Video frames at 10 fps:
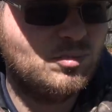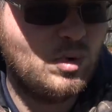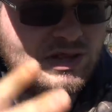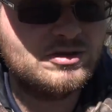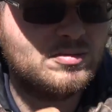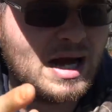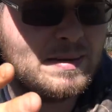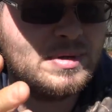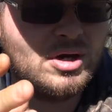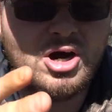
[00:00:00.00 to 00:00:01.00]
with the
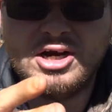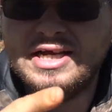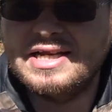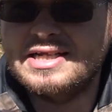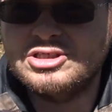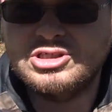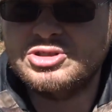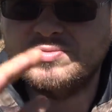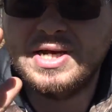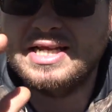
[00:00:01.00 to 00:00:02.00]
wrapping on it, it just
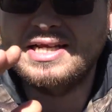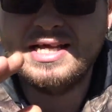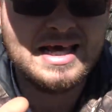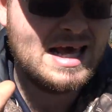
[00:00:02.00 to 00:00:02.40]
shredded